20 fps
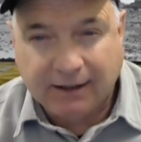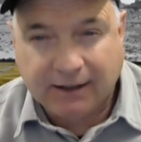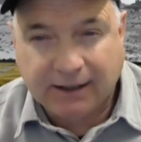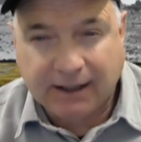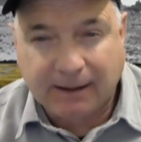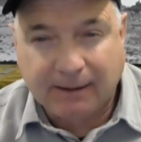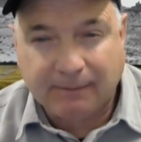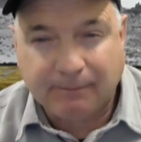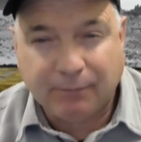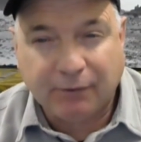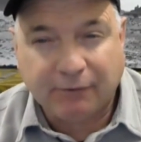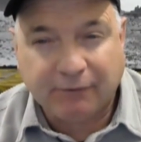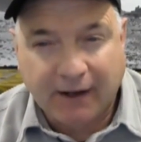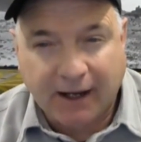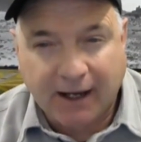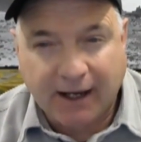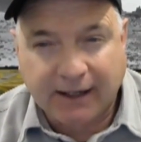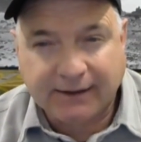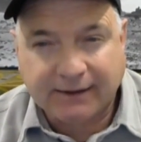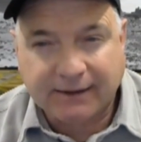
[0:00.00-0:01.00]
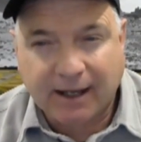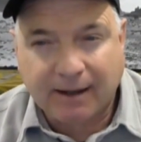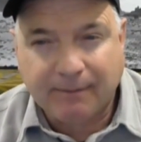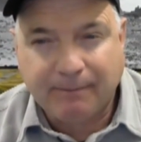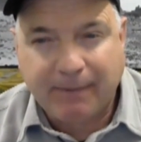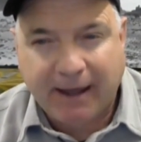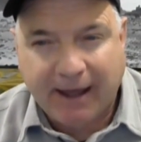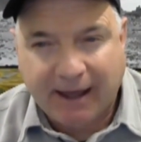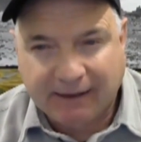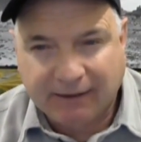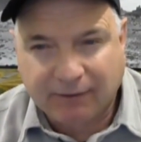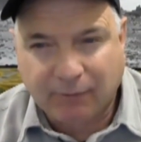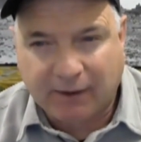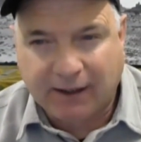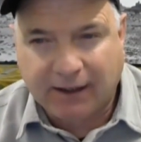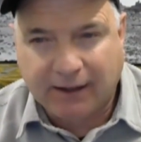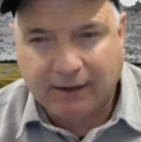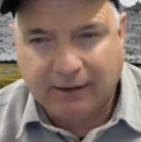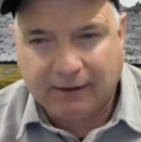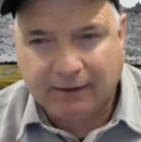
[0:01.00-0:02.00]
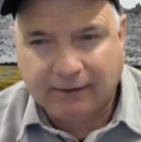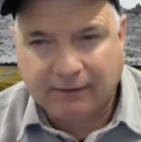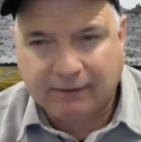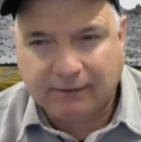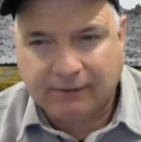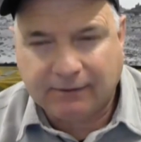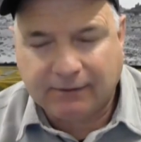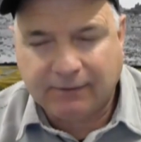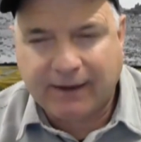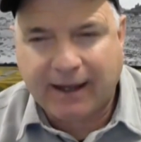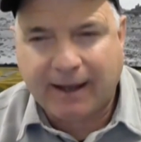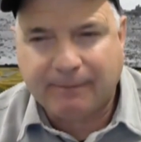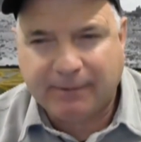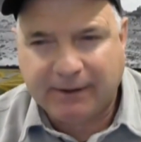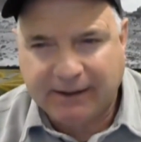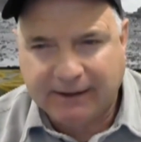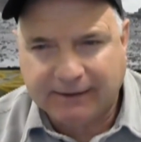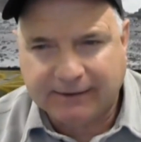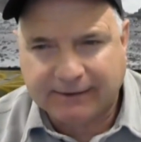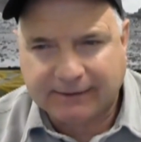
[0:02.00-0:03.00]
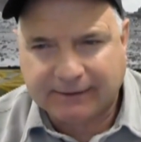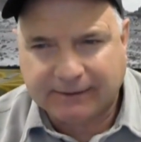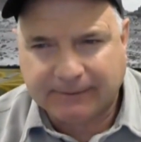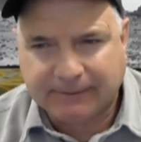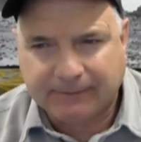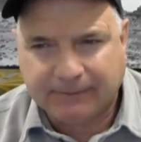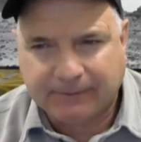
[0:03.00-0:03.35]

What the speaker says: that provides a pathway to that peace.